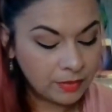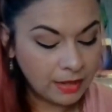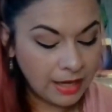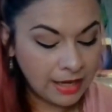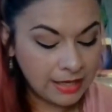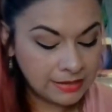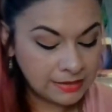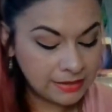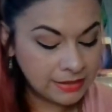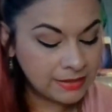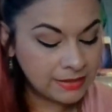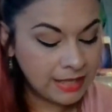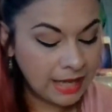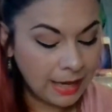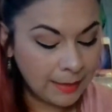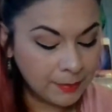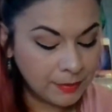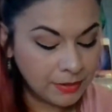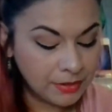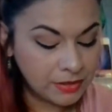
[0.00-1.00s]
As this
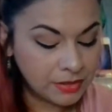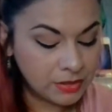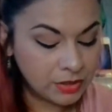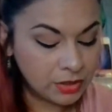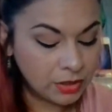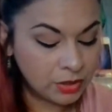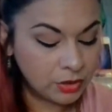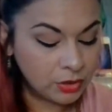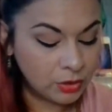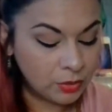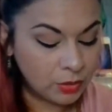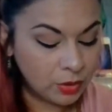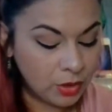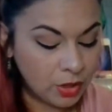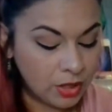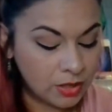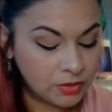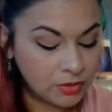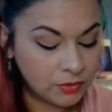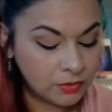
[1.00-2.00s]
happens, you are
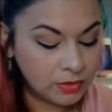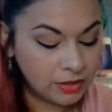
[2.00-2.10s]
also